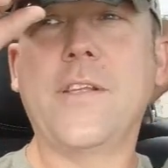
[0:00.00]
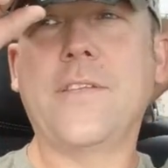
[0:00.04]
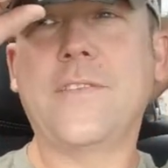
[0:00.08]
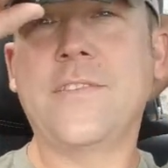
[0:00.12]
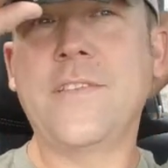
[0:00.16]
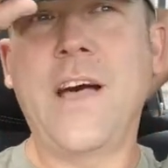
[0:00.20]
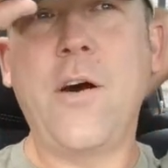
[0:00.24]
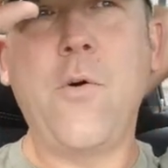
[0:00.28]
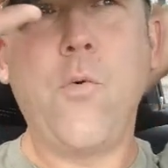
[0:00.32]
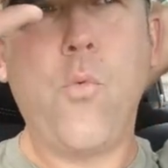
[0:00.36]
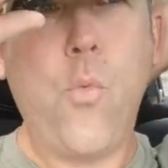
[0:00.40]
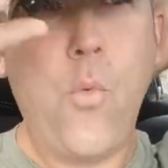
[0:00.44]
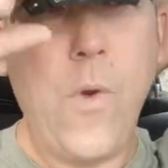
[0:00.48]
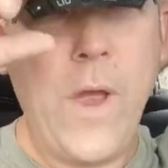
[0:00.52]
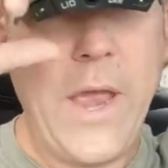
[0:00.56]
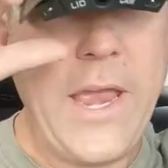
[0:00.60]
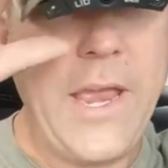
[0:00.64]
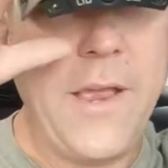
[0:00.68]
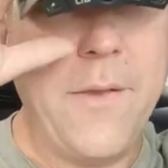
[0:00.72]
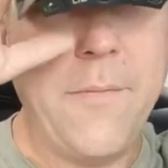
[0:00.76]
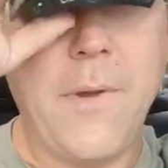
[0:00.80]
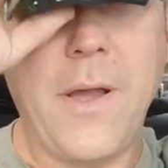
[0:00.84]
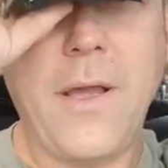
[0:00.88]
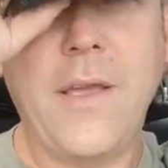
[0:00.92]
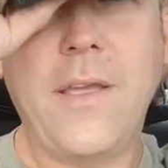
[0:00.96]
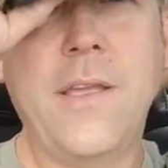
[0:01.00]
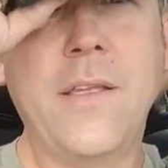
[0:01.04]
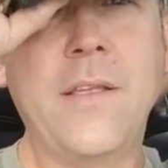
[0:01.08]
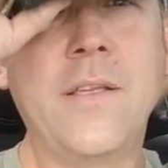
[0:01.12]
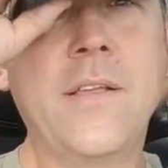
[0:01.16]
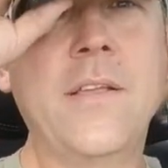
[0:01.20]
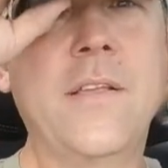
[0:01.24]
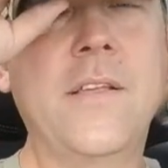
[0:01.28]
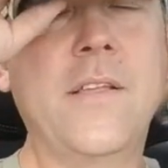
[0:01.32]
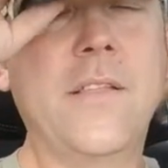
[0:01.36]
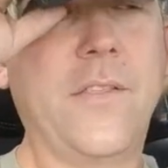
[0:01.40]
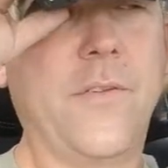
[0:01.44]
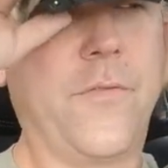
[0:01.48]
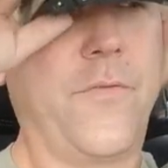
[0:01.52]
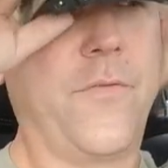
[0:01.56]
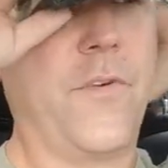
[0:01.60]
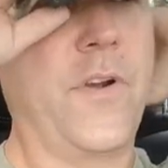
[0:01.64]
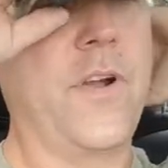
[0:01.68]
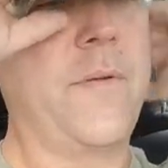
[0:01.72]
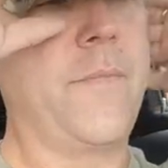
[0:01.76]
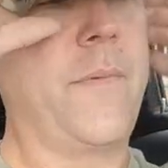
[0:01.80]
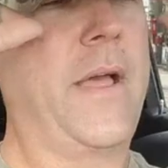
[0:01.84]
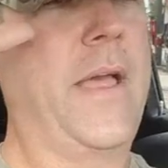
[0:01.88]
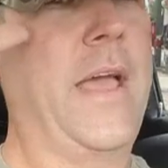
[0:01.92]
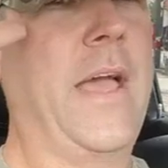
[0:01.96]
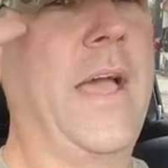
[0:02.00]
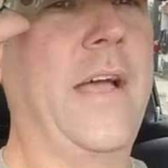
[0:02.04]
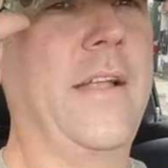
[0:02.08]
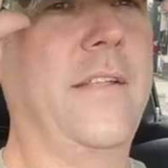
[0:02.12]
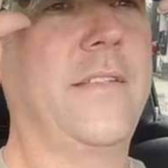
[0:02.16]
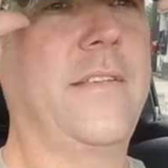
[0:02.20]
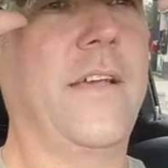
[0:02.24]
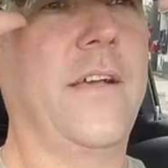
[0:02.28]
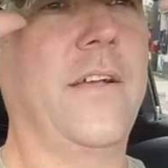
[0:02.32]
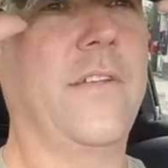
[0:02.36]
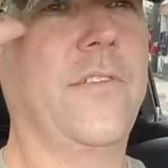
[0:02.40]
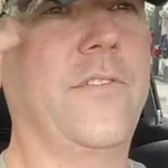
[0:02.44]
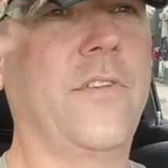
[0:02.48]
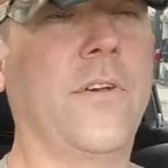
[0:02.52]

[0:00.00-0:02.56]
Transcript: It's not weighing the front of my hat down.